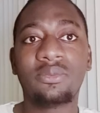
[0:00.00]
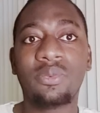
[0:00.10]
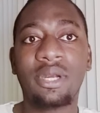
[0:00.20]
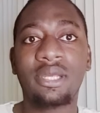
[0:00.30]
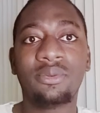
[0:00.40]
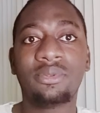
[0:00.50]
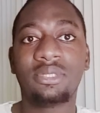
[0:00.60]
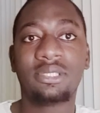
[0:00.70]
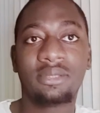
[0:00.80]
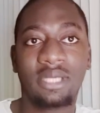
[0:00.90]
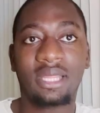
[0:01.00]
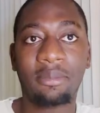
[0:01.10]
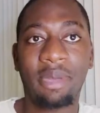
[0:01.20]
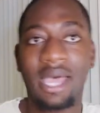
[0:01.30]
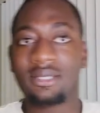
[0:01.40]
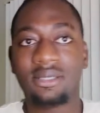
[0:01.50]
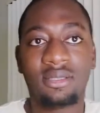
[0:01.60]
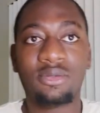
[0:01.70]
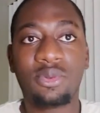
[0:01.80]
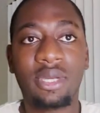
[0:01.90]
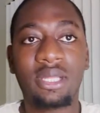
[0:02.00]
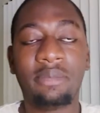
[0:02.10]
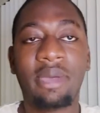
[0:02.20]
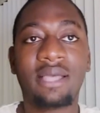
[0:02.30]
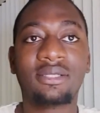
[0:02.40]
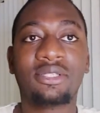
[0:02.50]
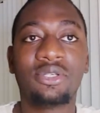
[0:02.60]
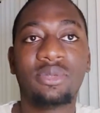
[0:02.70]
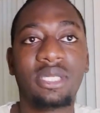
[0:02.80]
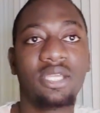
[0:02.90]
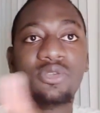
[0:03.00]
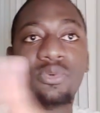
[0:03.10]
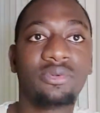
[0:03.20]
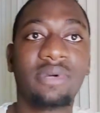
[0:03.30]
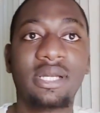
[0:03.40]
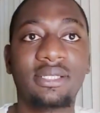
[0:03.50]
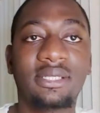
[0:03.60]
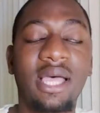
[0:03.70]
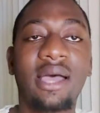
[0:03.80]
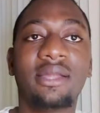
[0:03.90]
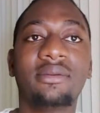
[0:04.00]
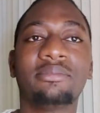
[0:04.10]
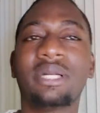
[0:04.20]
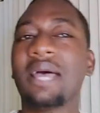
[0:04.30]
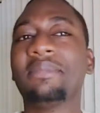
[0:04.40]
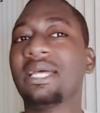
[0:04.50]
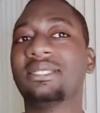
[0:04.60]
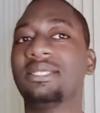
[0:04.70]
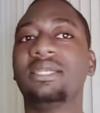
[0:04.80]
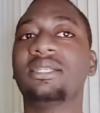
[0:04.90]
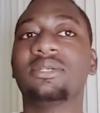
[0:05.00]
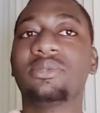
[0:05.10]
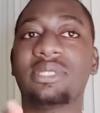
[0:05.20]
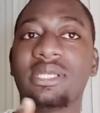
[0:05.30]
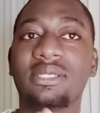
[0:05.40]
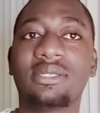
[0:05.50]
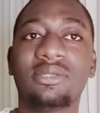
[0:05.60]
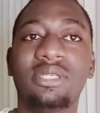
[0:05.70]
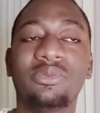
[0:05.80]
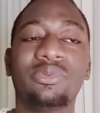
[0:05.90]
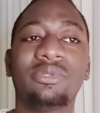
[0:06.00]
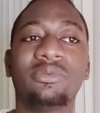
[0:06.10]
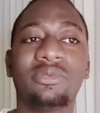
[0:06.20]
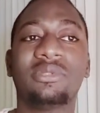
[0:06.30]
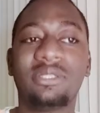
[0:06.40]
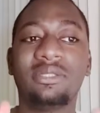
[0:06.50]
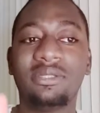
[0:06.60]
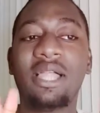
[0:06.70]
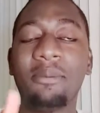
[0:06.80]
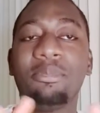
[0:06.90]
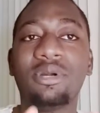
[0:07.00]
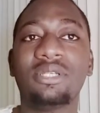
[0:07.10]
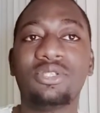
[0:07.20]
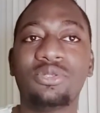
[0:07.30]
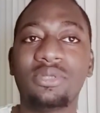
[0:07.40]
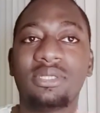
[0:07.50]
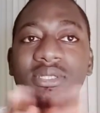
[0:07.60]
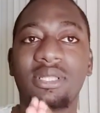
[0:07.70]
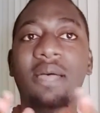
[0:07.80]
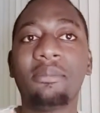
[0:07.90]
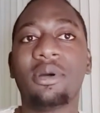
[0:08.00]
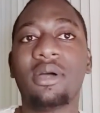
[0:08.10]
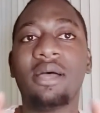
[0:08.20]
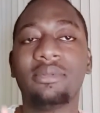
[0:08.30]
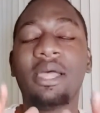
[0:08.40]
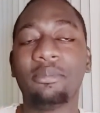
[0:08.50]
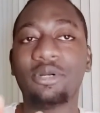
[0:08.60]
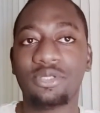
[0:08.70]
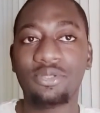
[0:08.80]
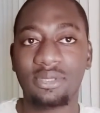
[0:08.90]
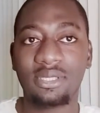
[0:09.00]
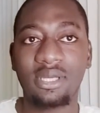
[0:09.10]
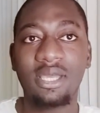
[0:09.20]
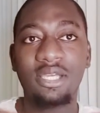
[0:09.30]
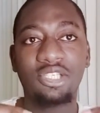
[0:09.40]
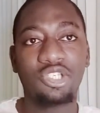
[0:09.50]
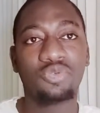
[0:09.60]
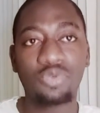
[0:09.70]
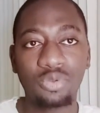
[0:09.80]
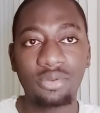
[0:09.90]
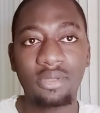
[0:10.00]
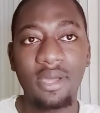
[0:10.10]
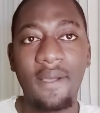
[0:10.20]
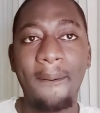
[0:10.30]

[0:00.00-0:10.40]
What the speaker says: where he would just get the pass, he would quickly pass it to you, and then you would run inside. But I'm not seeing it with this. Lampard is using Giroud